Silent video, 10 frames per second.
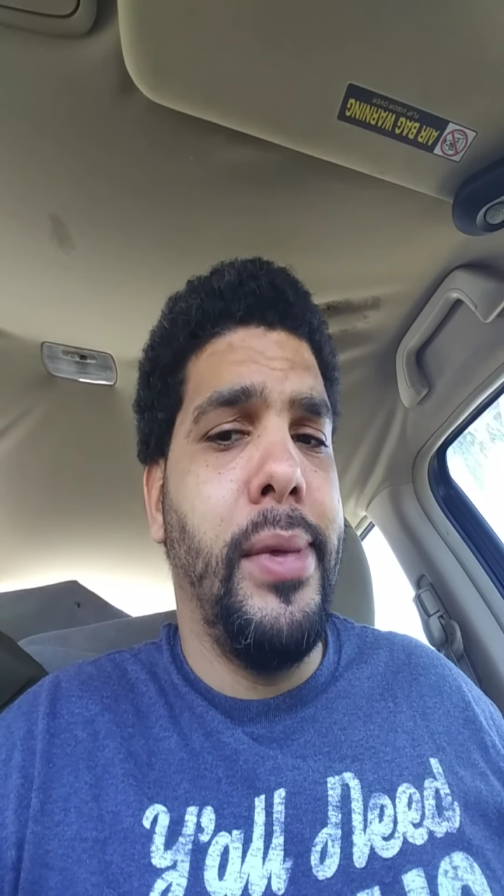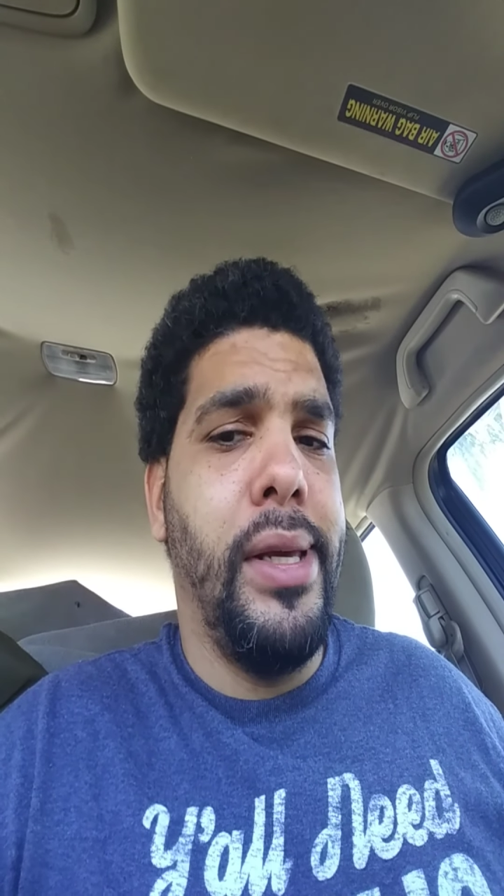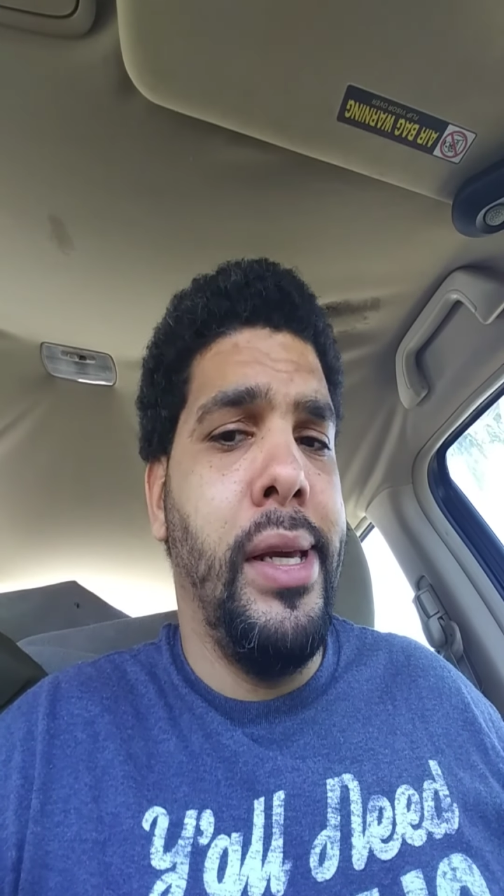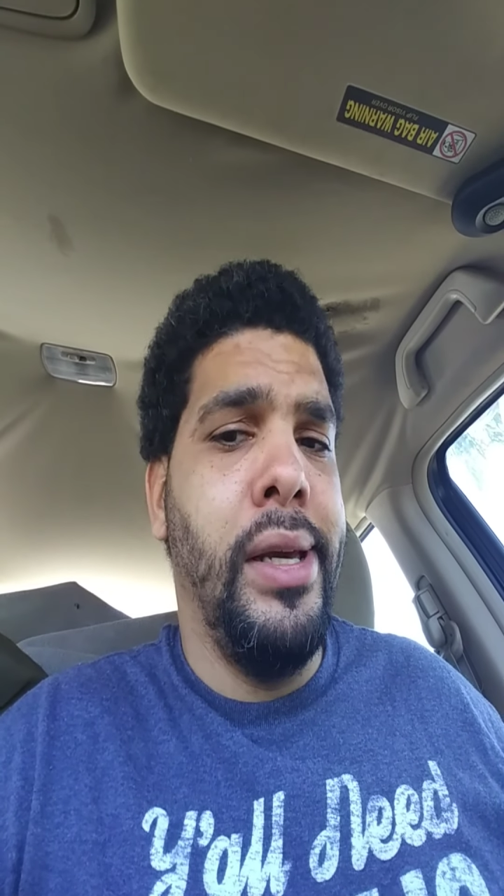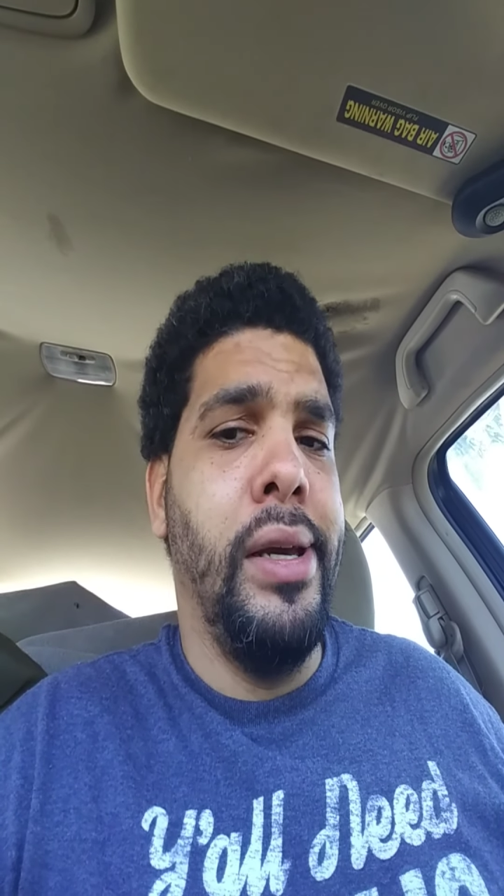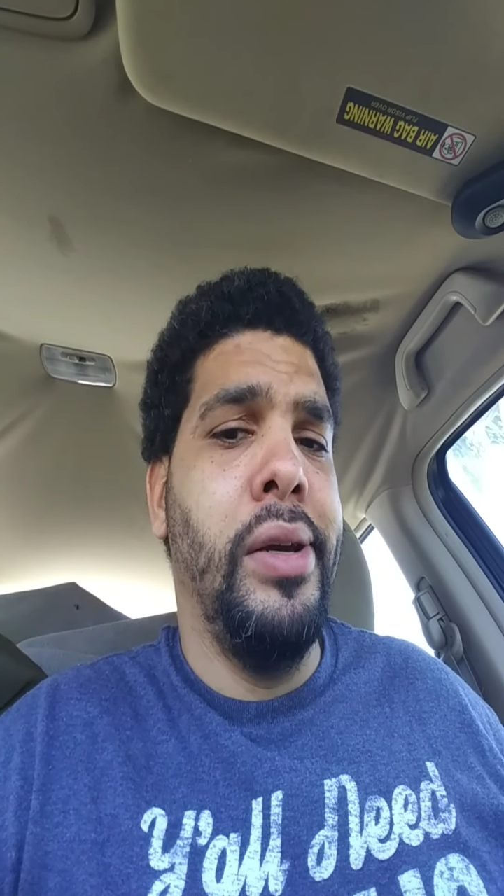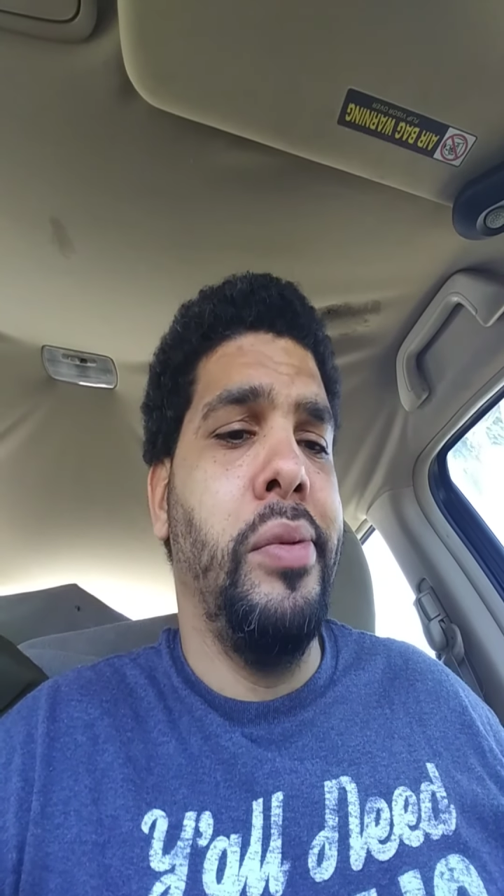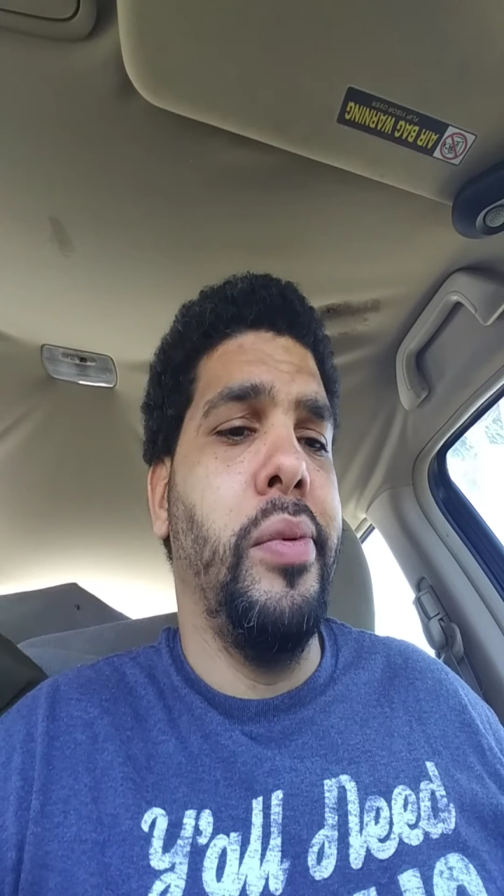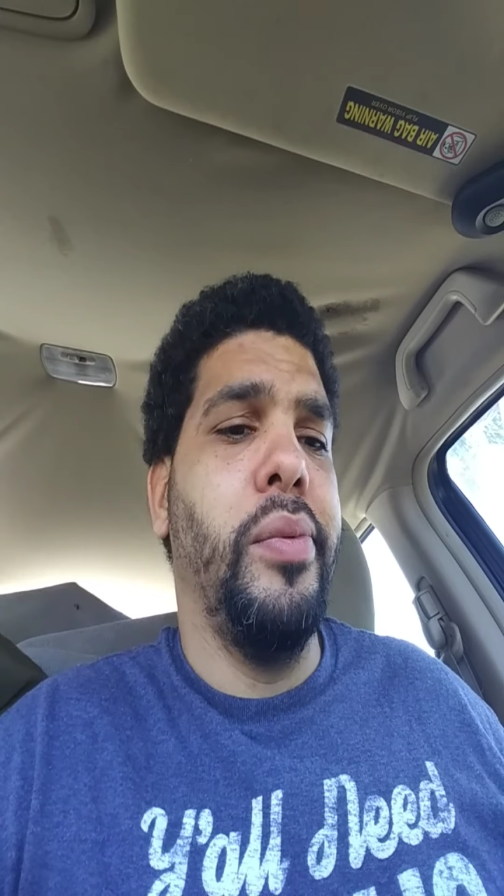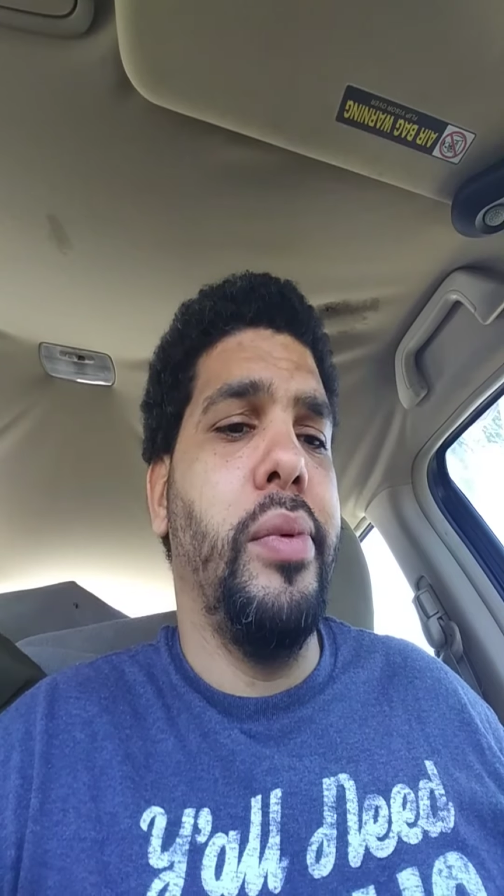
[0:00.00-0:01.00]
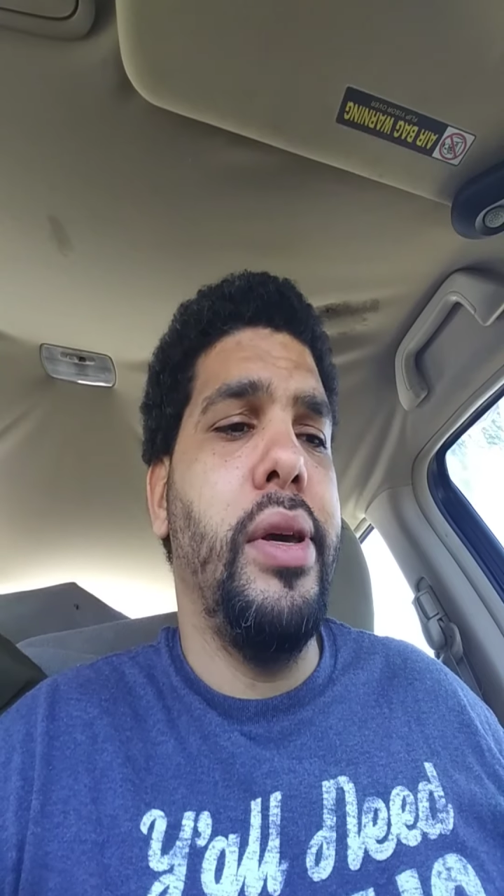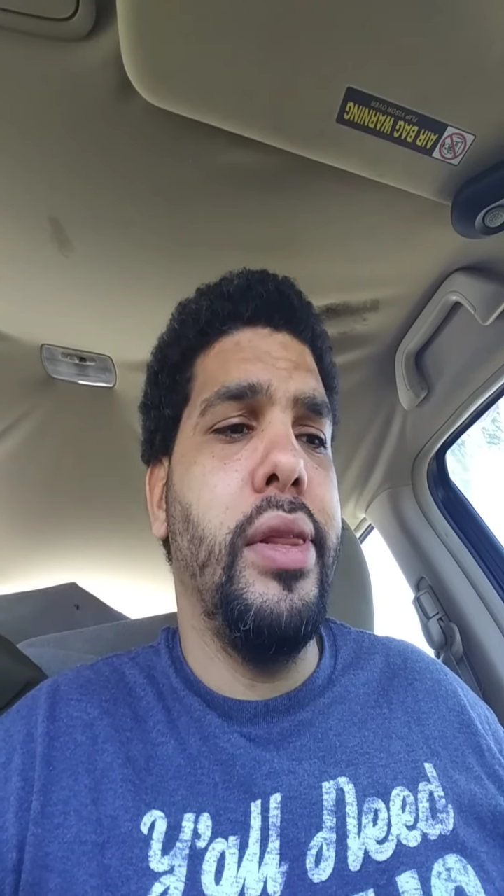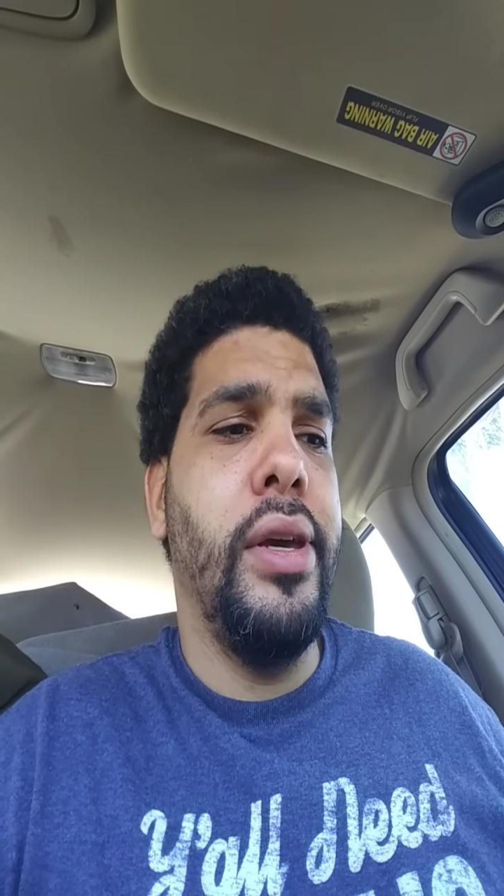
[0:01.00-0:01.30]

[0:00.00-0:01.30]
and when we went